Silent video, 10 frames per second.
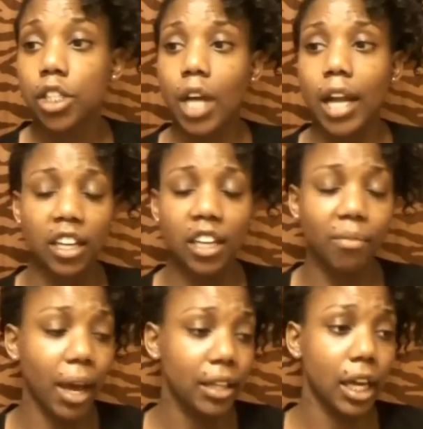She tried to
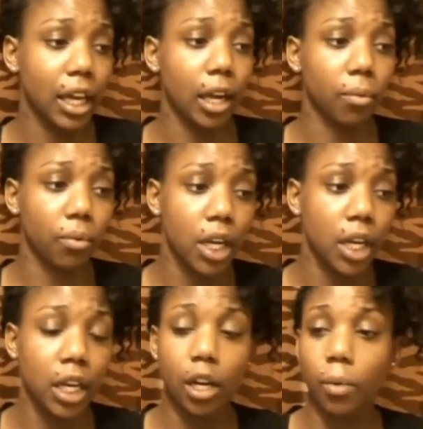give back the damn
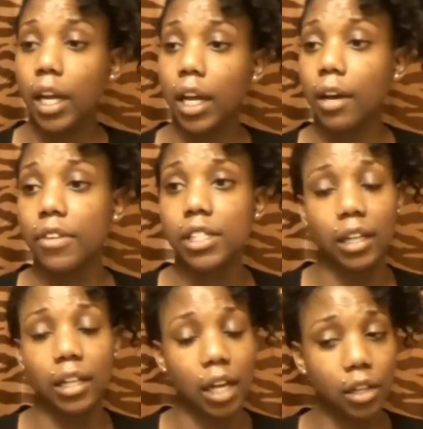ring or whatever.
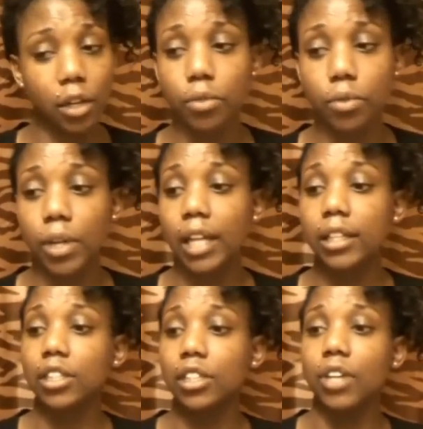He's like, nah, don't do
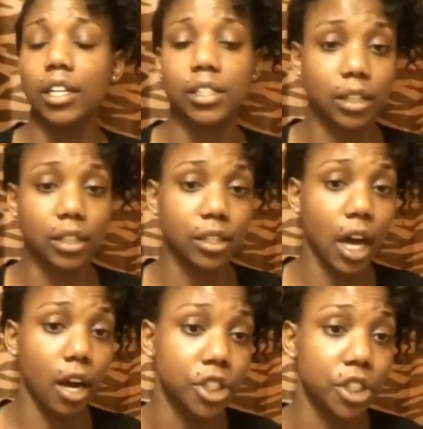that. Then they try to take the
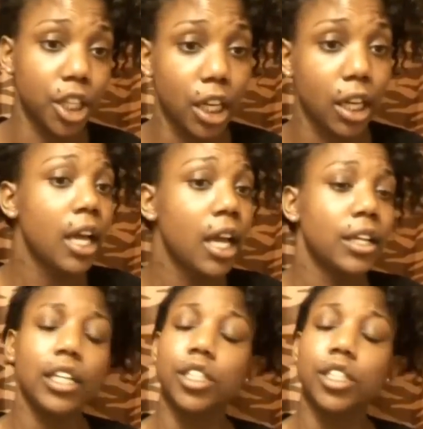dog Jilly.